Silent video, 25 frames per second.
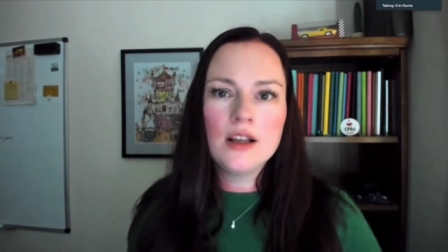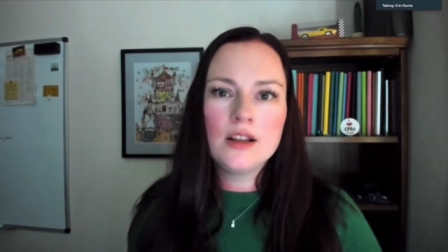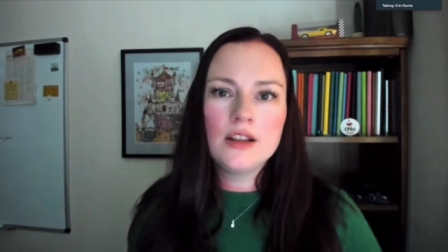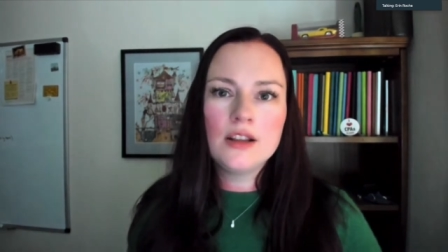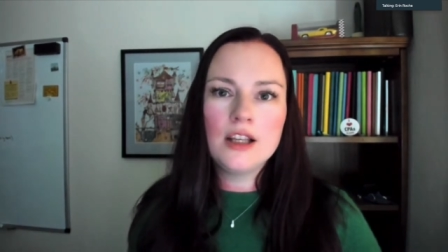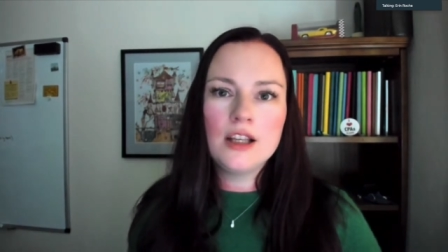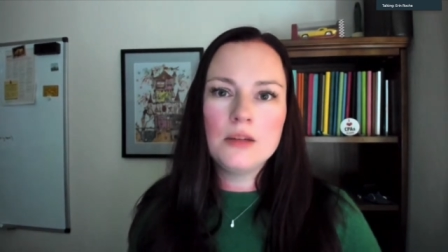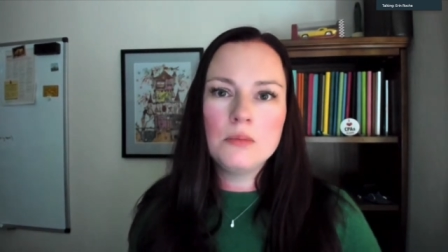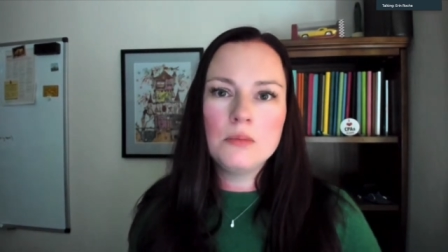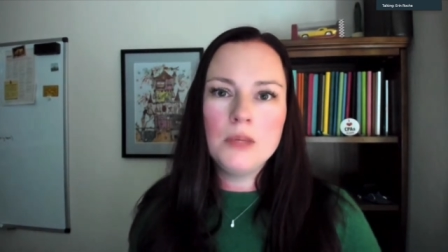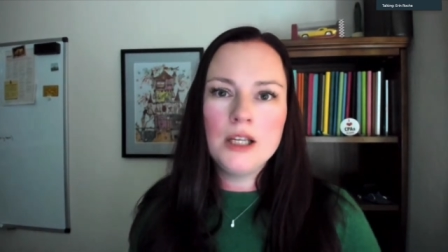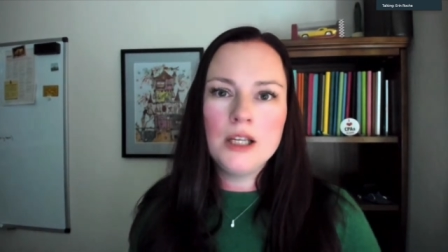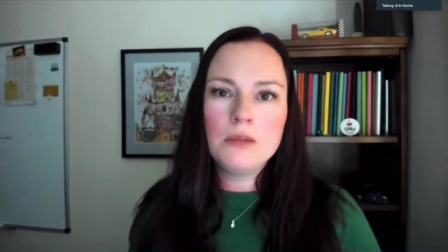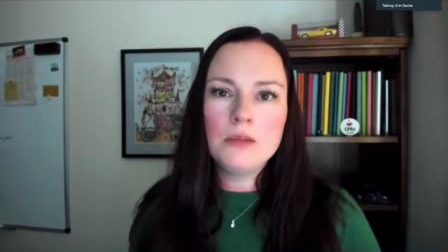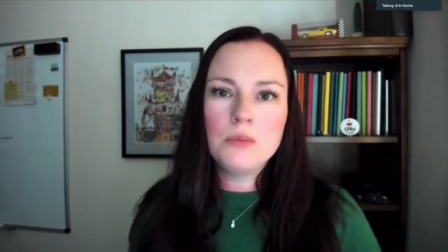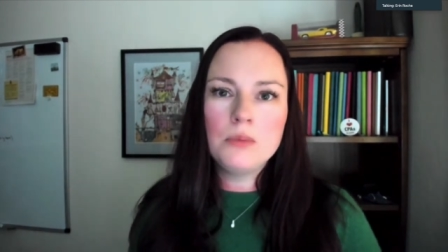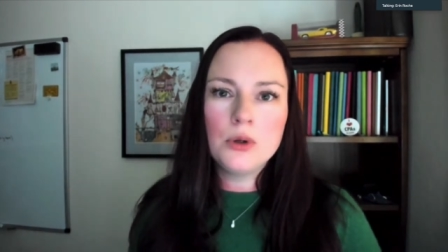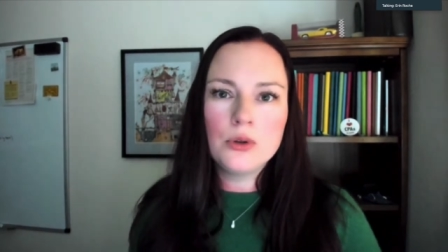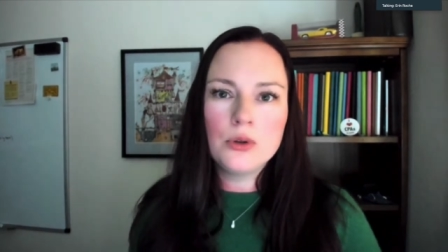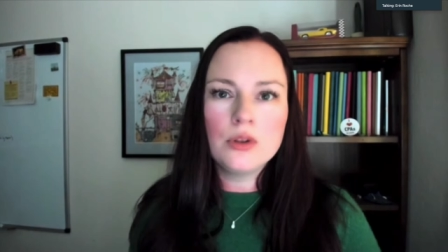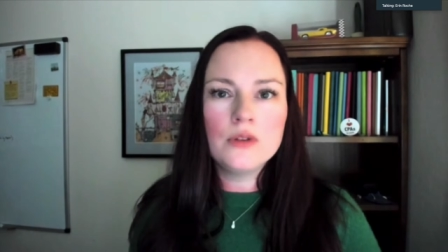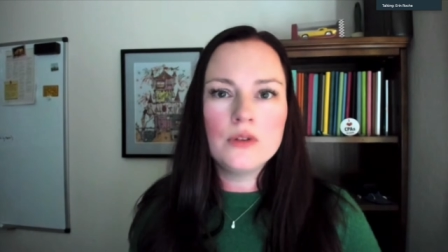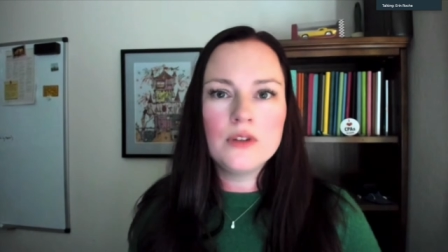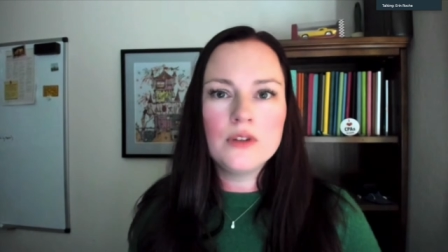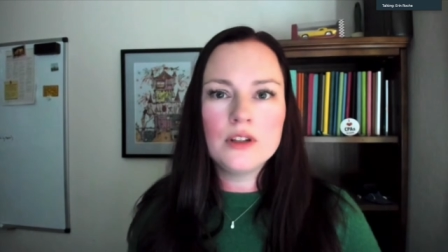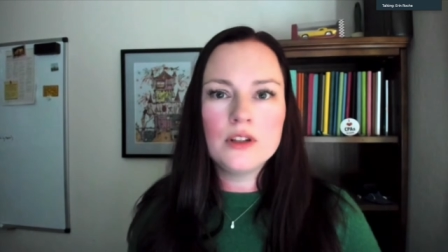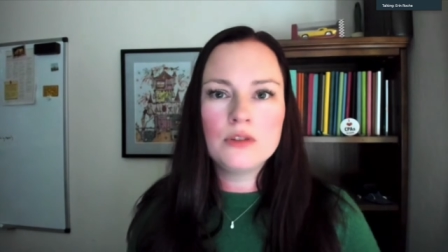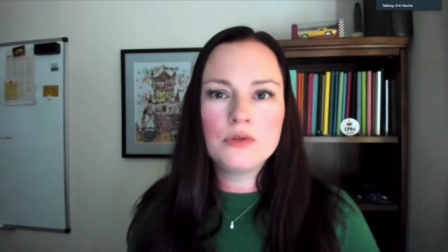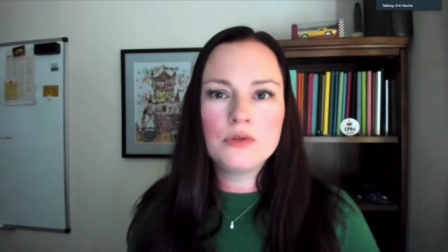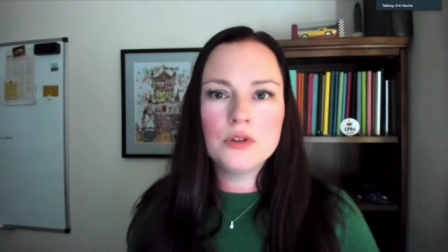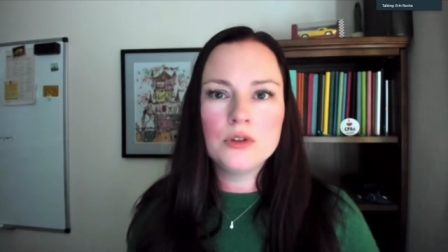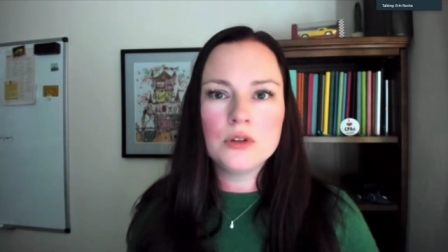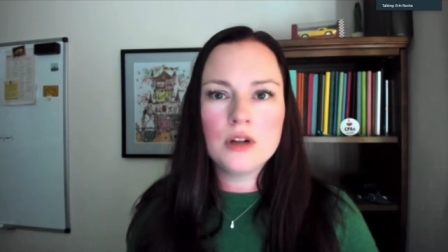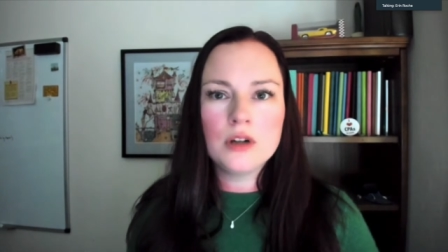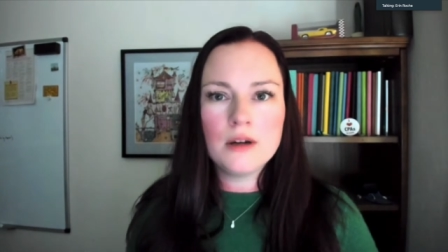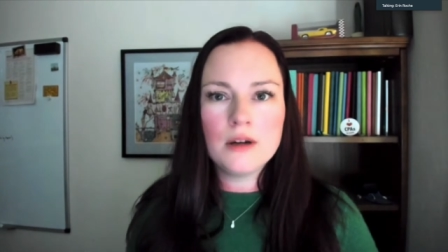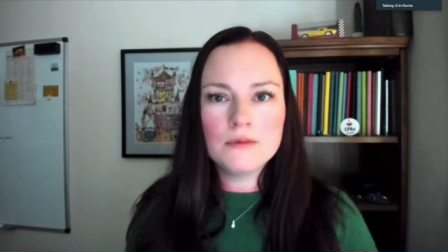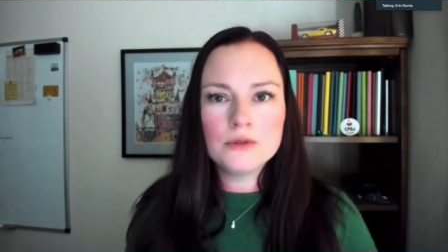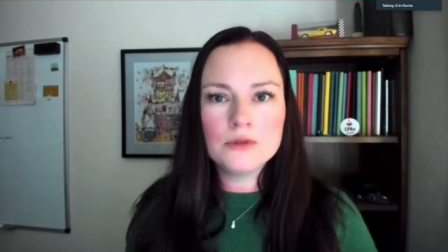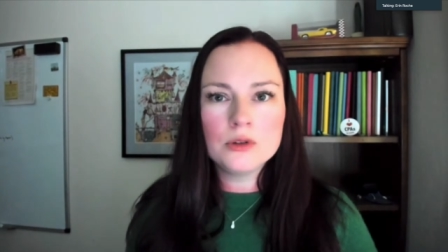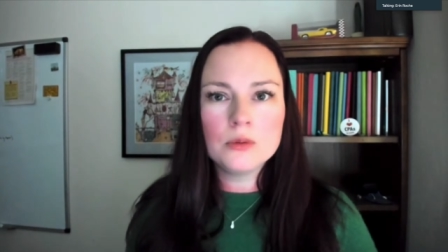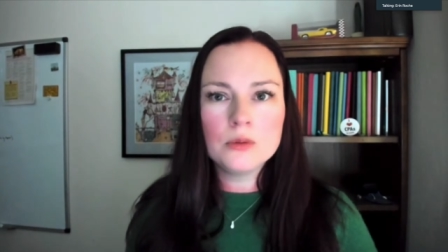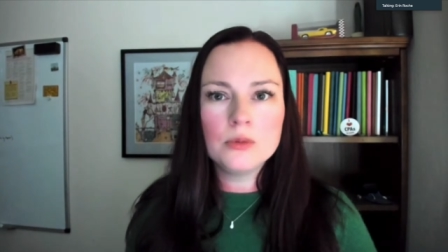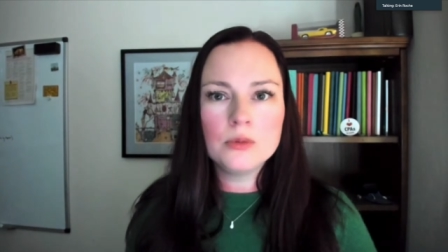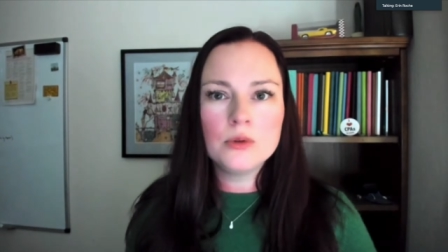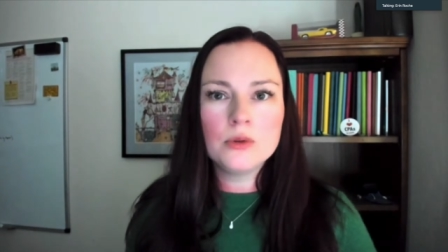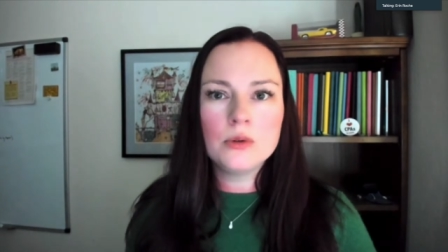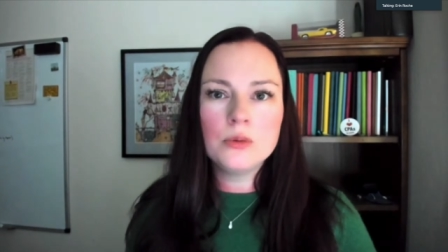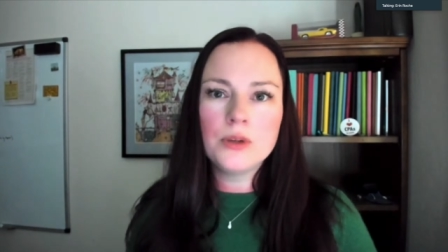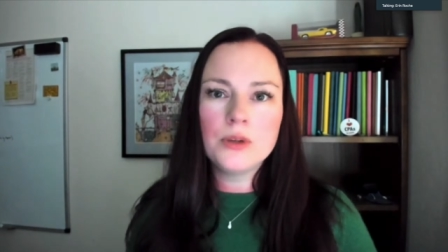that made both of us feel
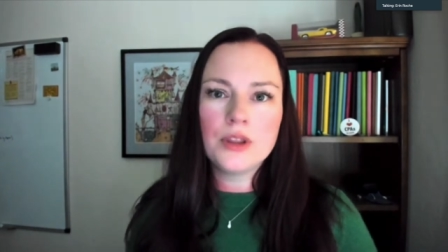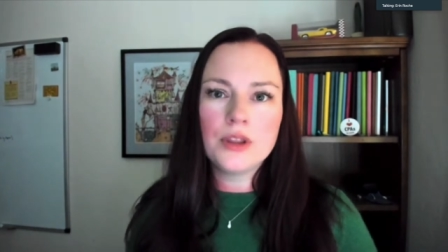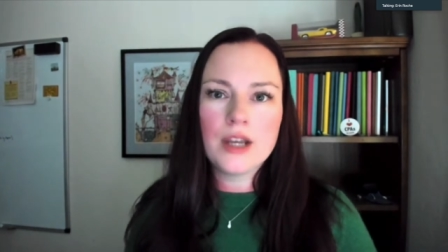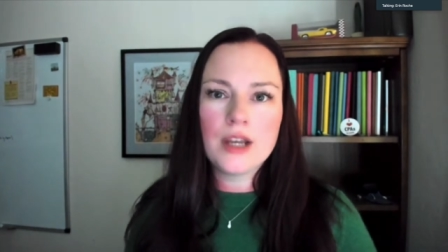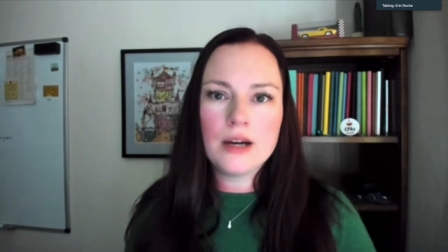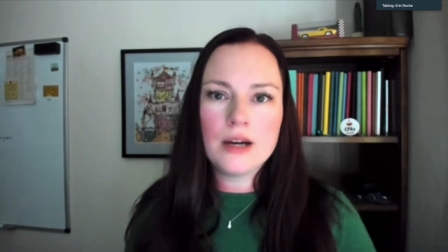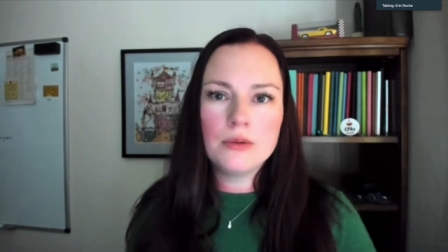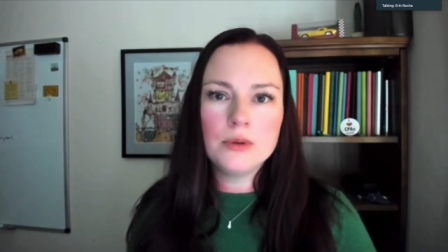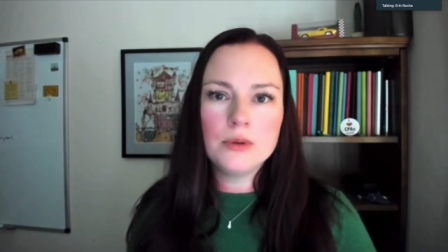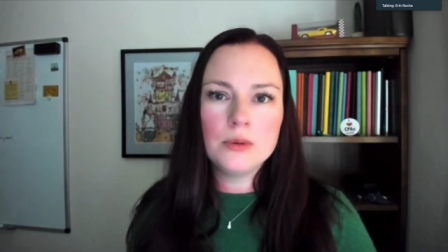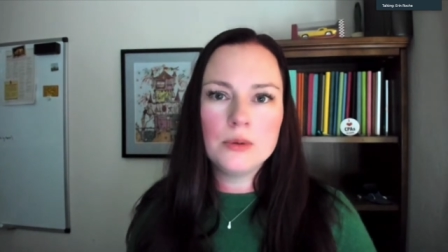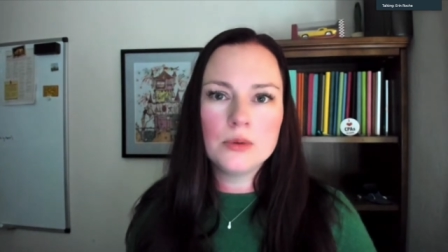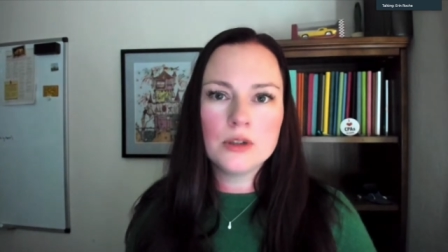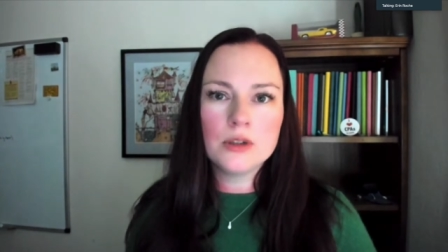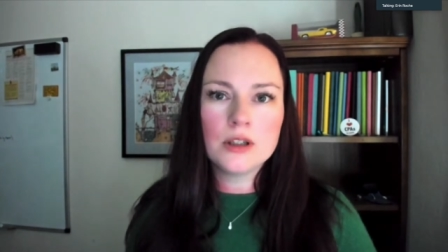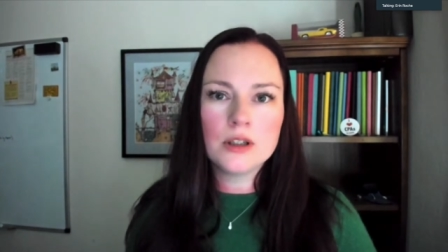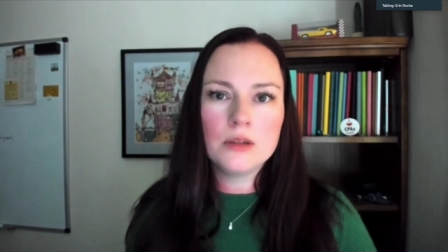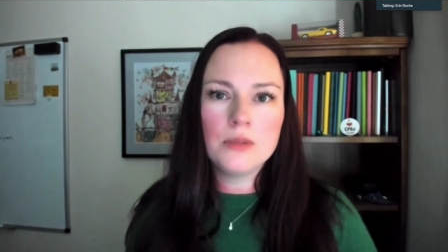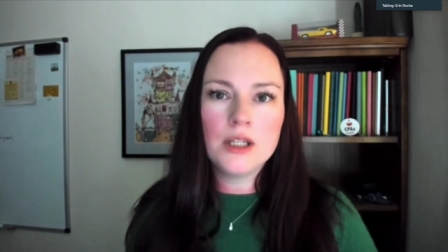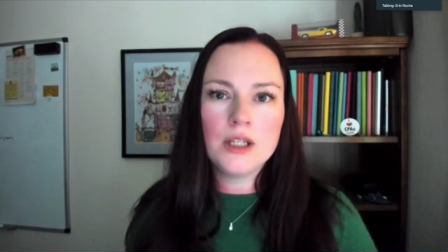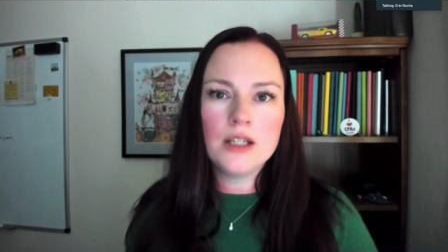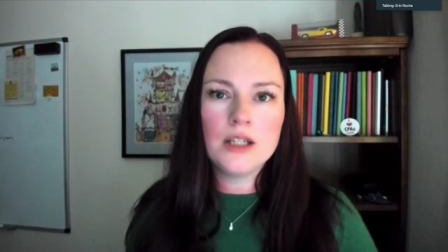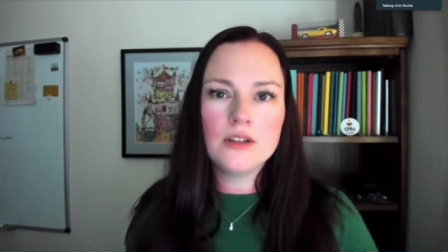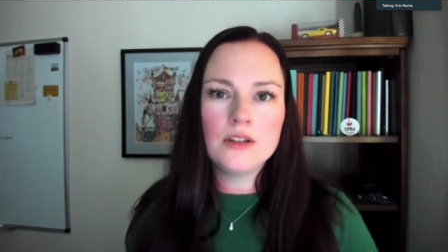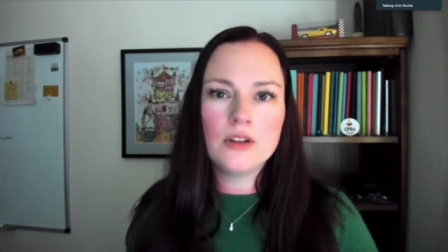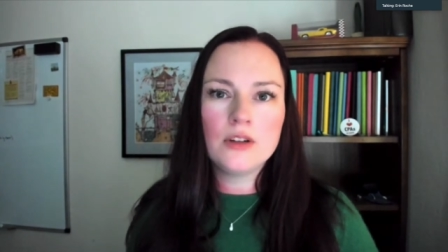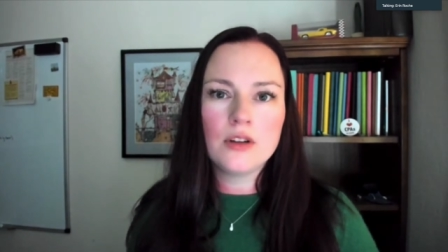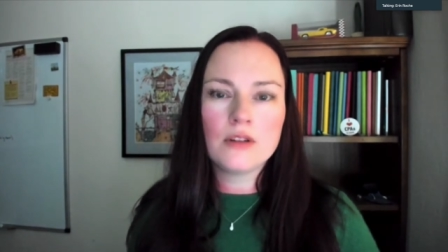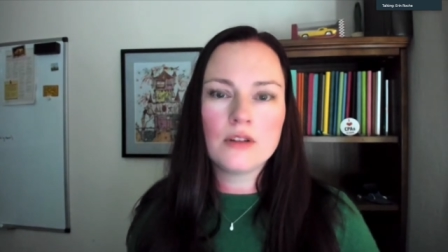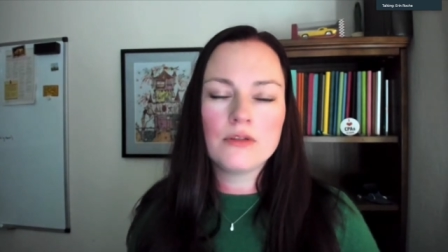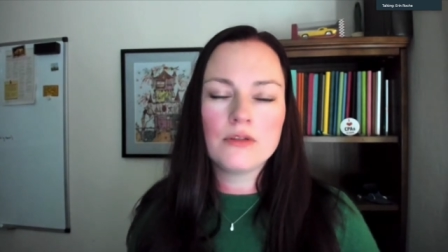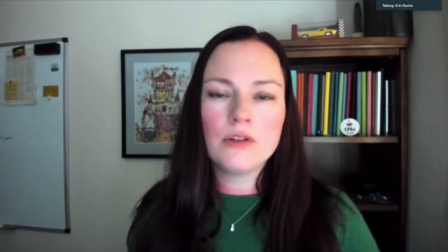comfortable with how we were committing to the